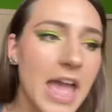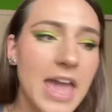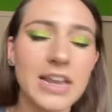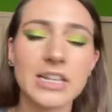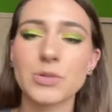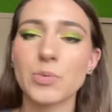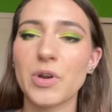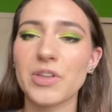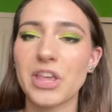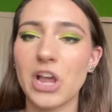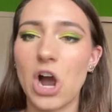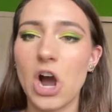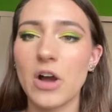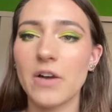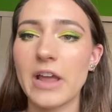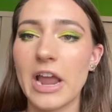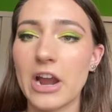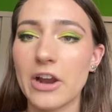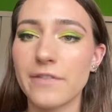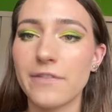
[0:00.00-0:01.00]
it's where the
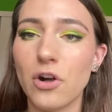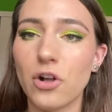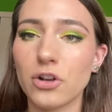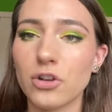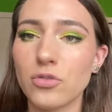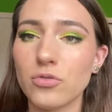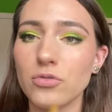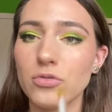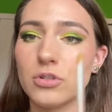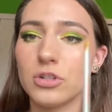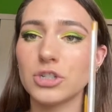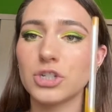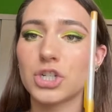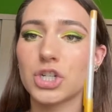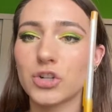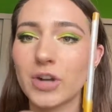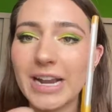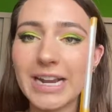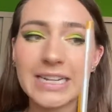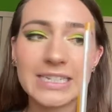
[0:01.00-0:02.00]
hair follicle
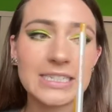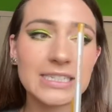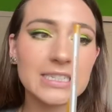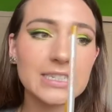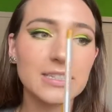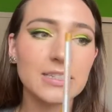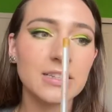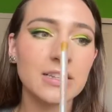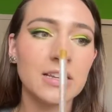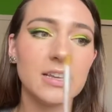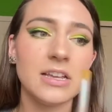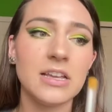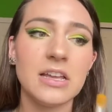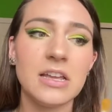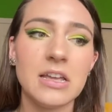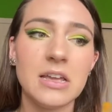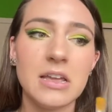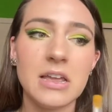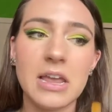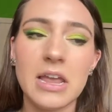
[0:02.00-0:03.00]
shrinks,
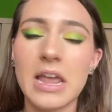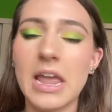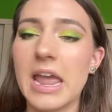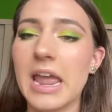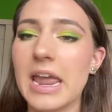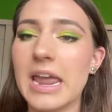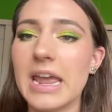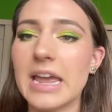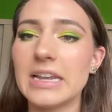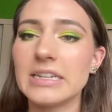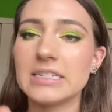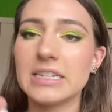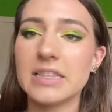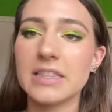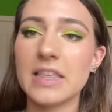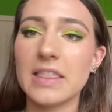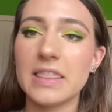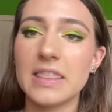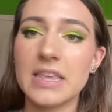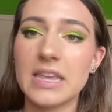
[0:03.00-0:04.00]
and
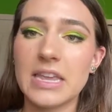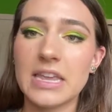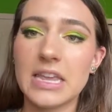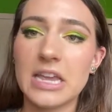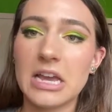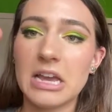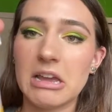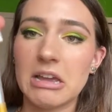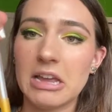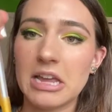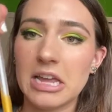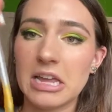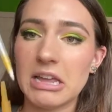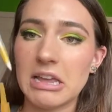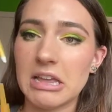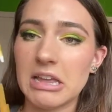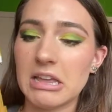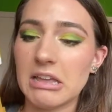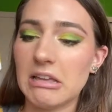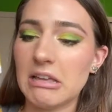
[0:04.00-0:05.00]
then the
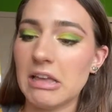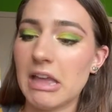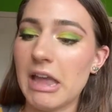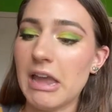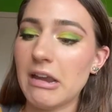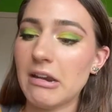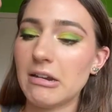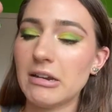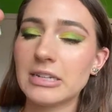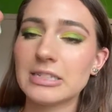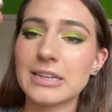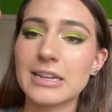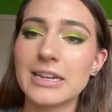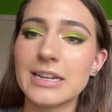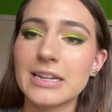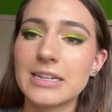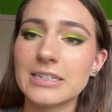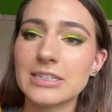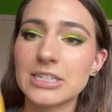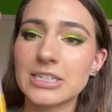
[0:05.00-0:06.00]
hair is
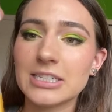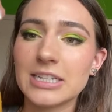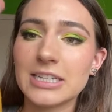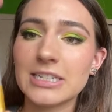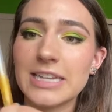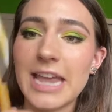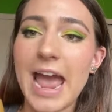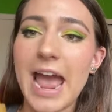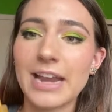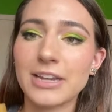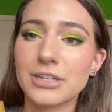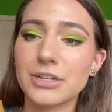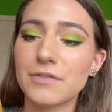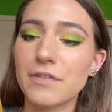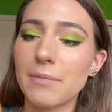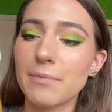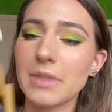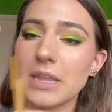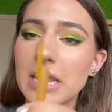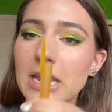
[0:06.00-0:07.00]
gonna just detach
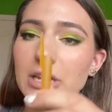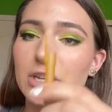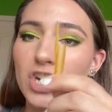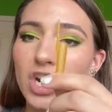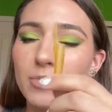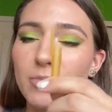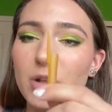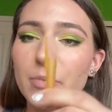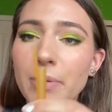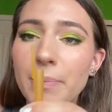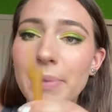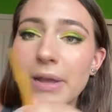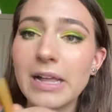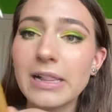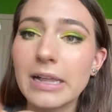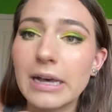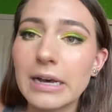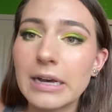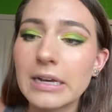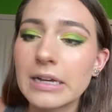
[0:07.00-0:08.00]
from the dermal
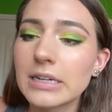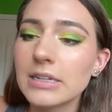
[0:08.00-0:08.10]
papilla.